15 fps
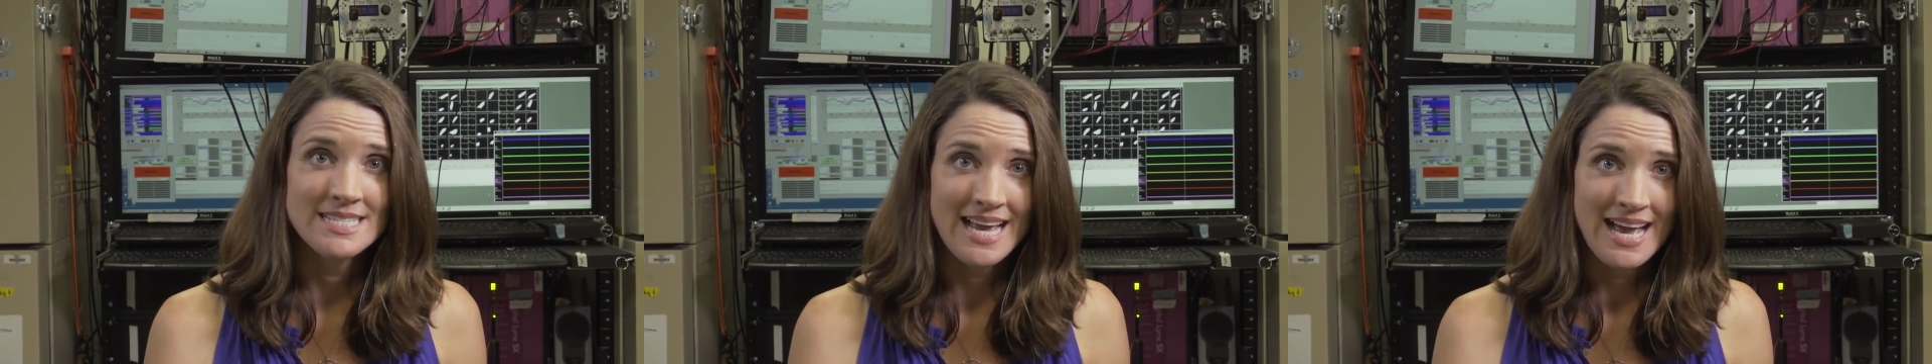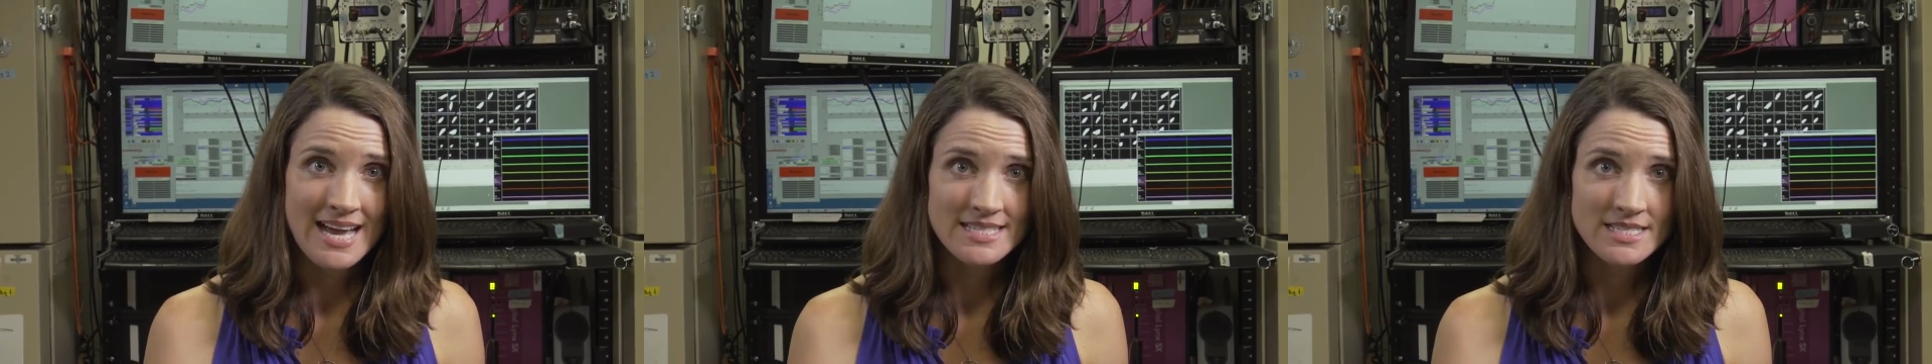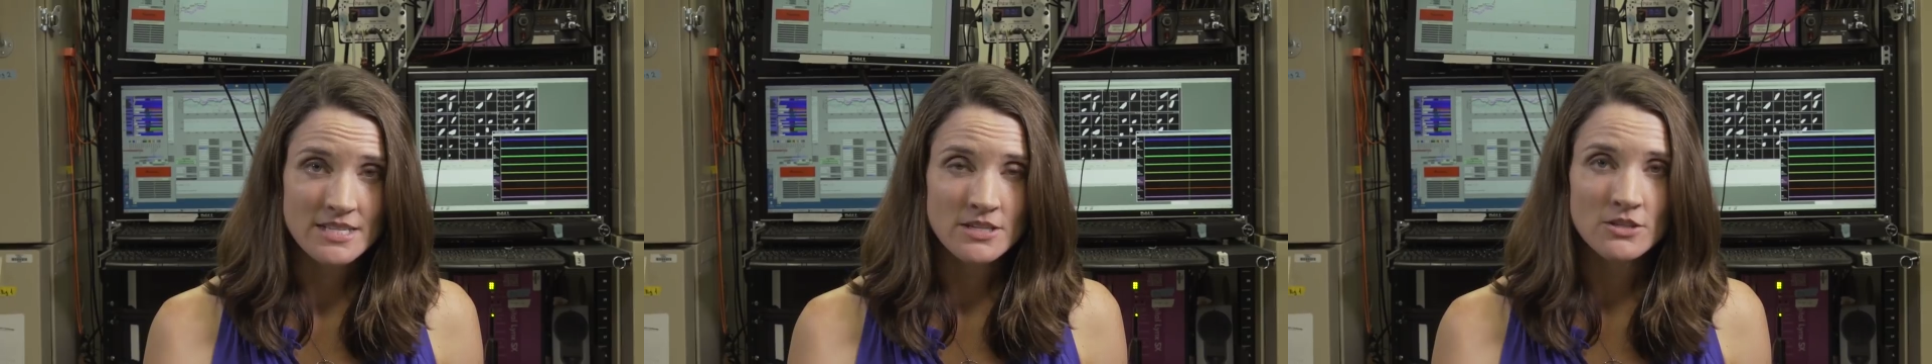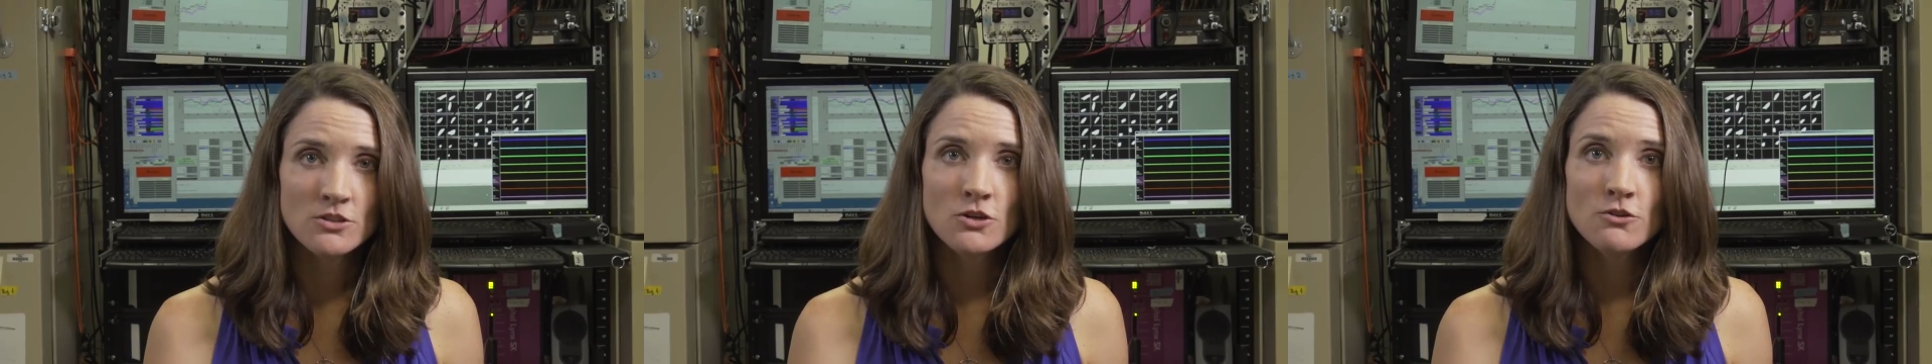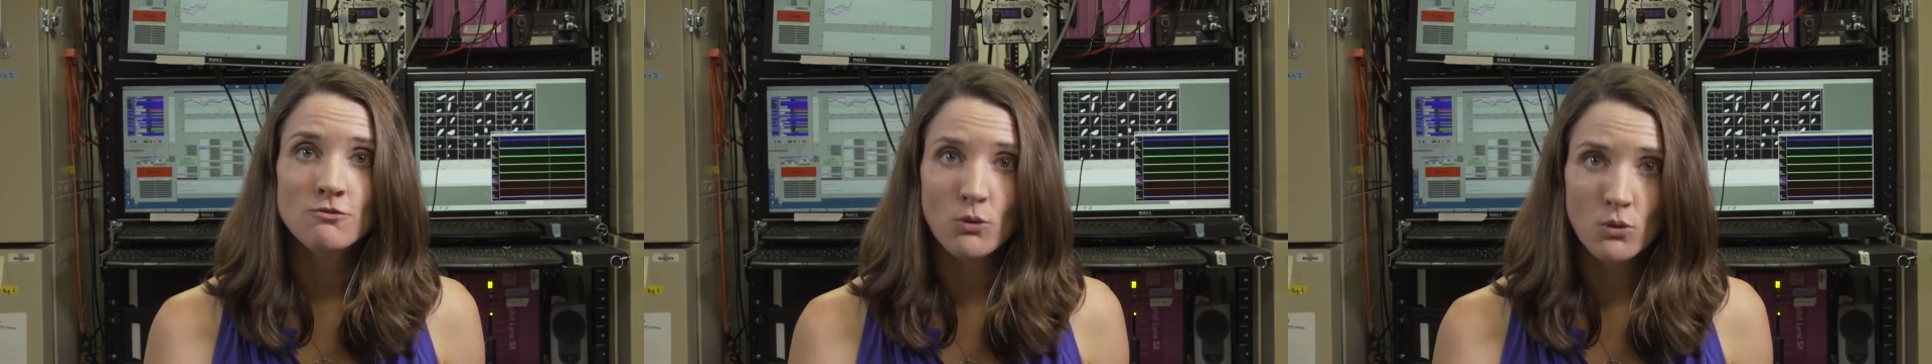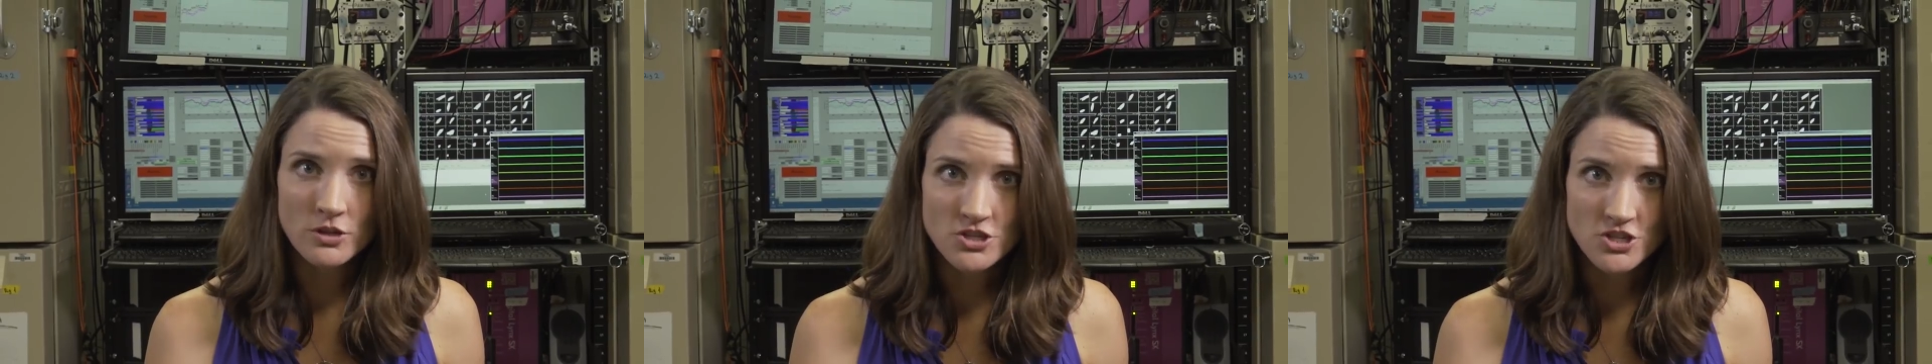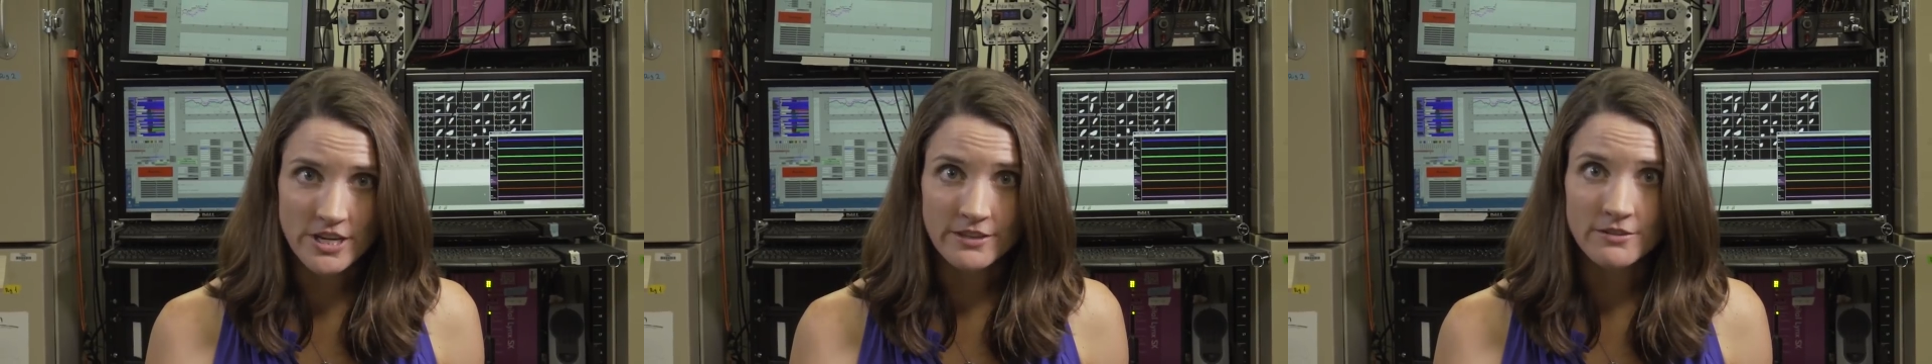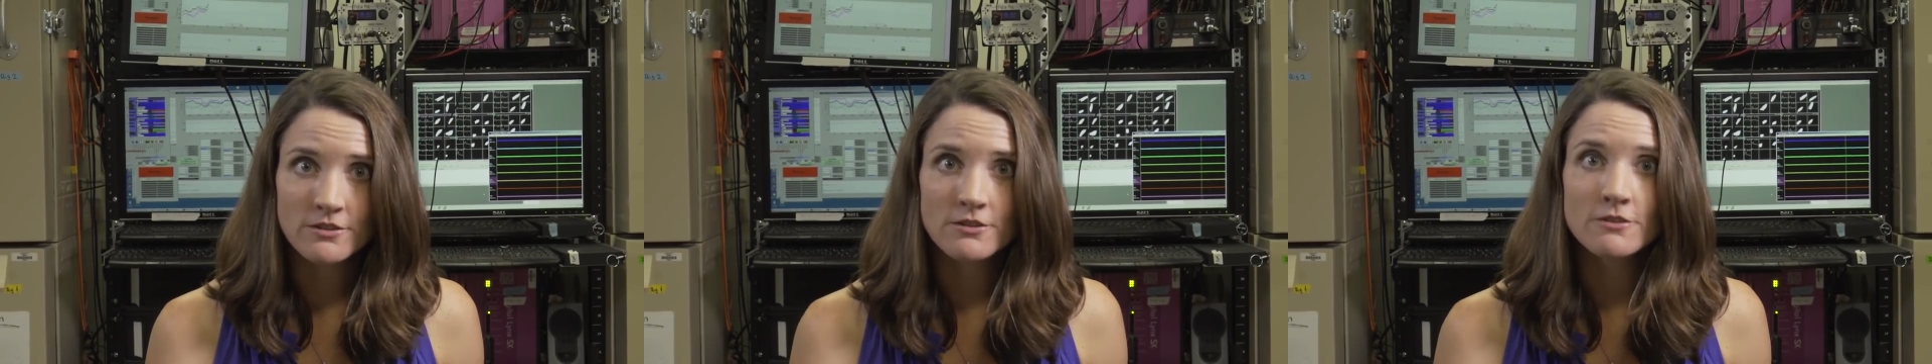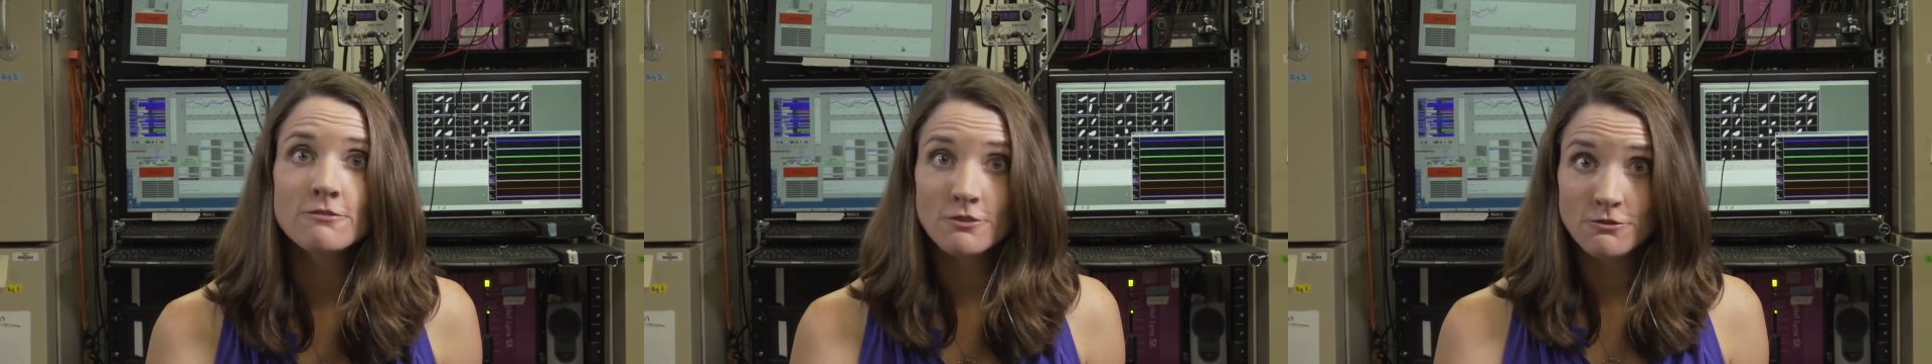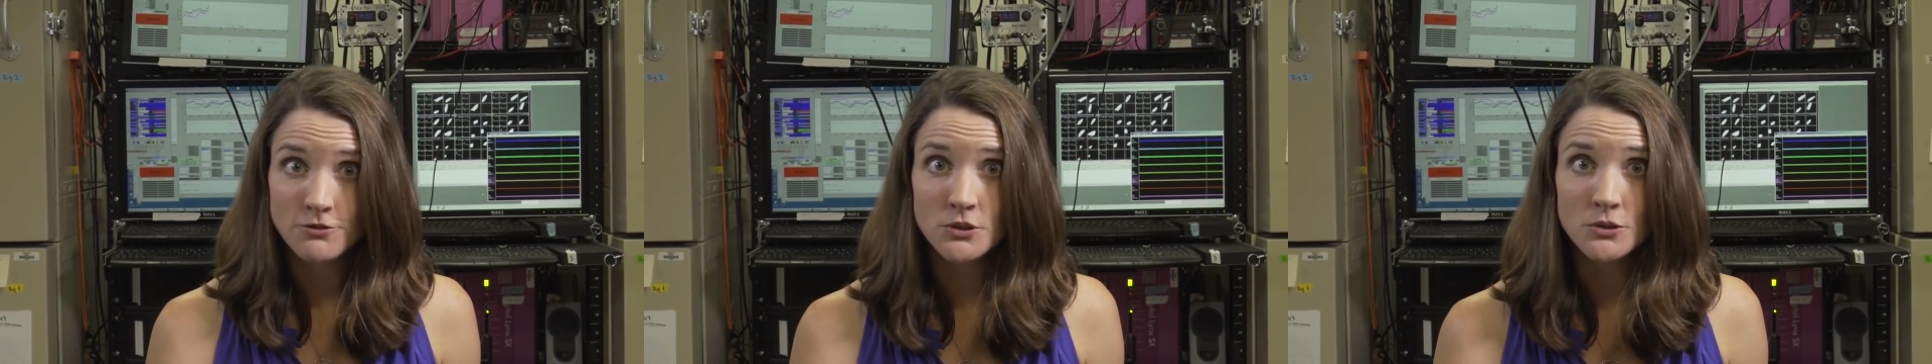task, foraging
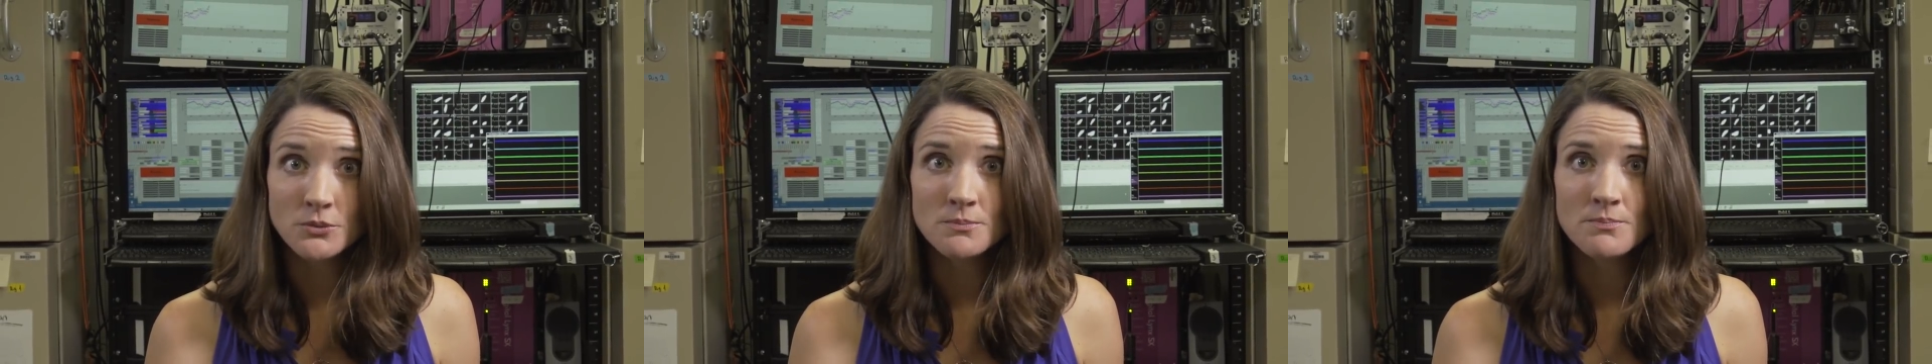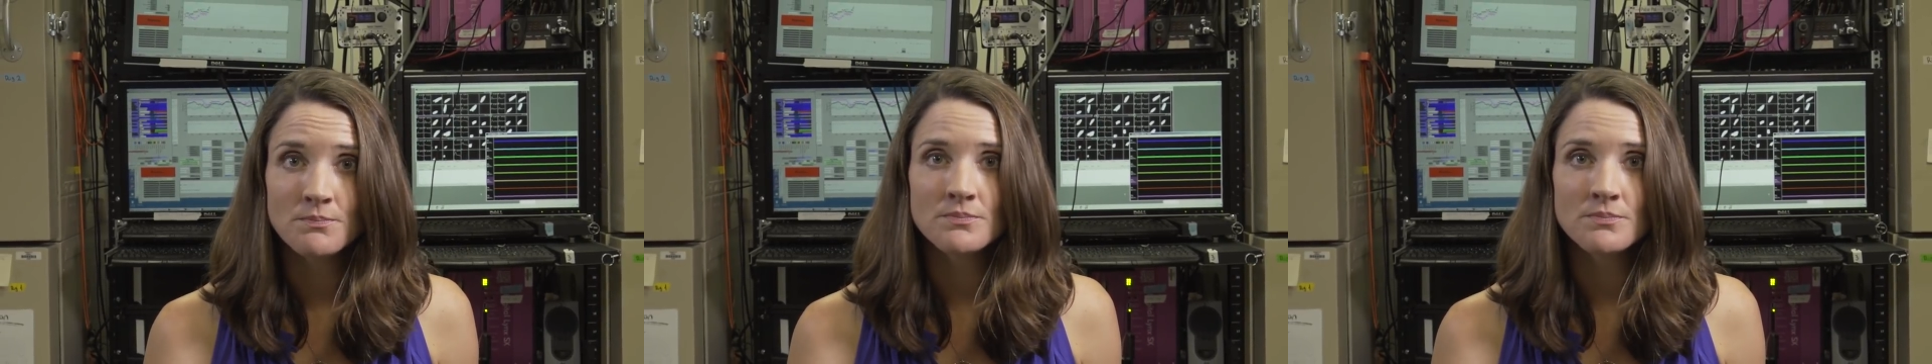for food.